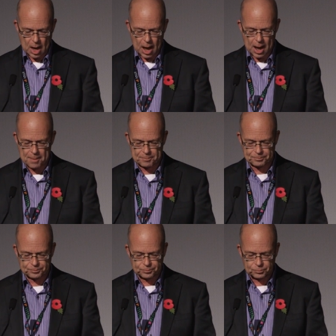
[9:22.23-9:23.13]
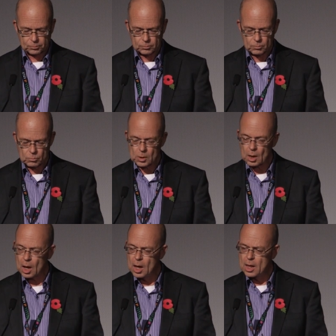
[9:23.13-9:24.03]

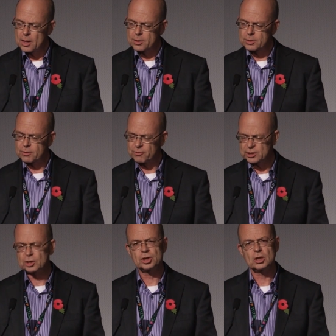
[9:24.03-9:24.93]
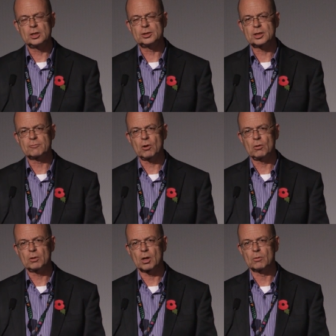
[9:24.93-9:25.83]
There is a journalistic
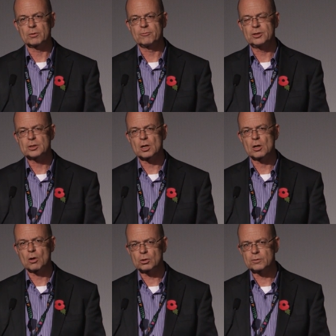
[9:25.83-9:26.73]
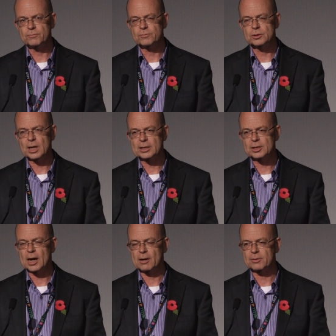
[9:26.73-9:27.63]
role, though. There is a lot of
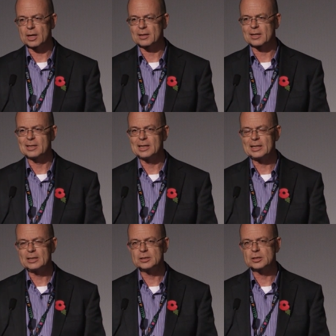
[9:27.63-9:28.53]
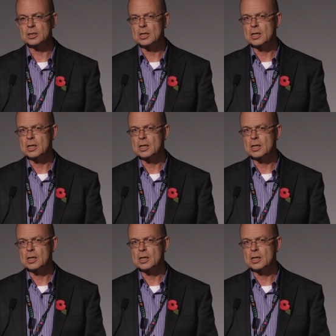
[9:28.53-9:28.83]
data out there that needs